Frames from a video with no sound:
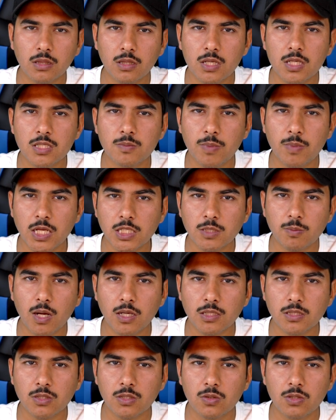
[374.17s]
these
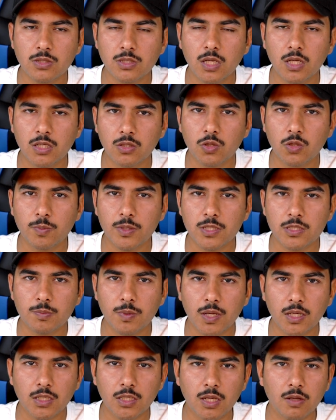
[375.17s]
benchmark scores into the
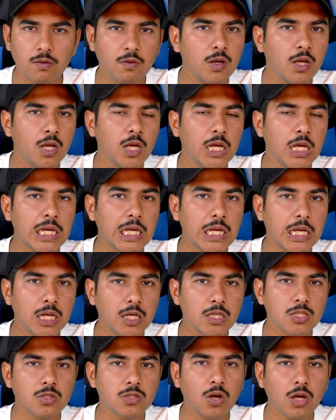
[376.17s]
perspective,
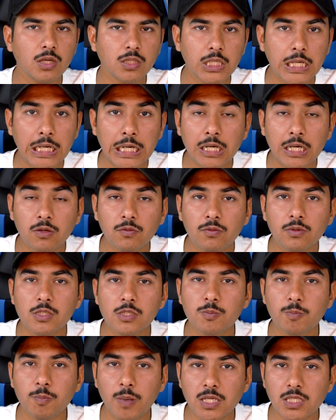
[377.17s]
it is not great,
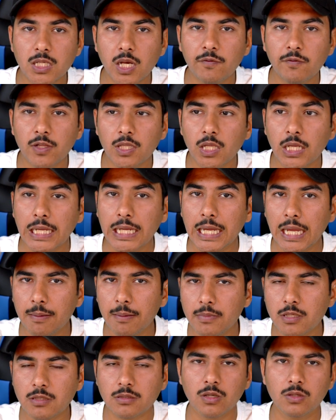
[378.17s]
especially for the
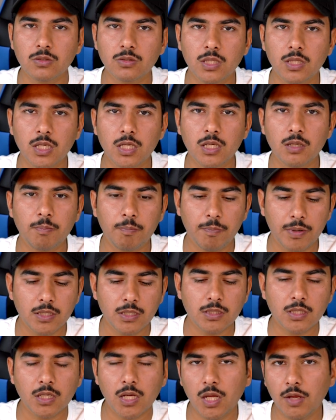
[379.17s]
gamers out there,
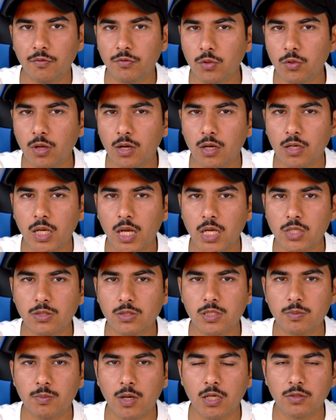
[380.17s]
but if you are a
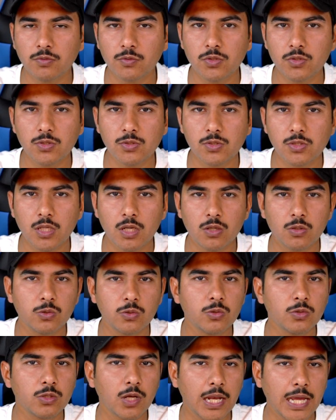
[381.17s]
casual smartphone user
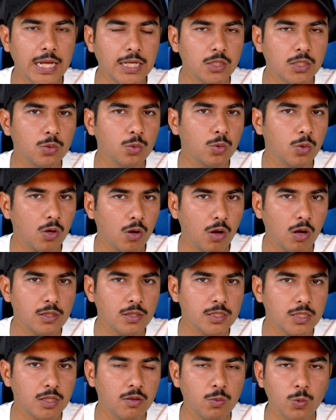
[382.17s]
who would like to
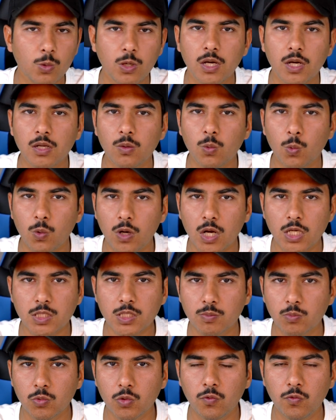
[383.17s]
call someone,
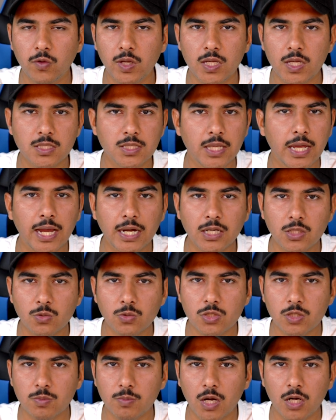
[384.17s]
watch movies and
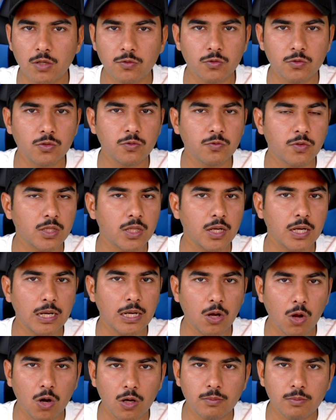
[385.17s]
use smartphone for the
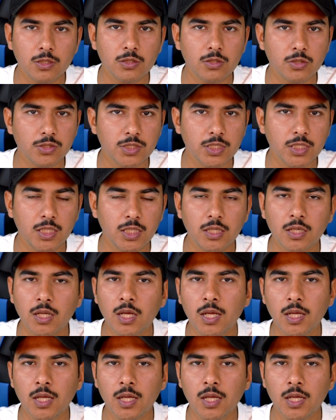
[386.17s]
normal routine,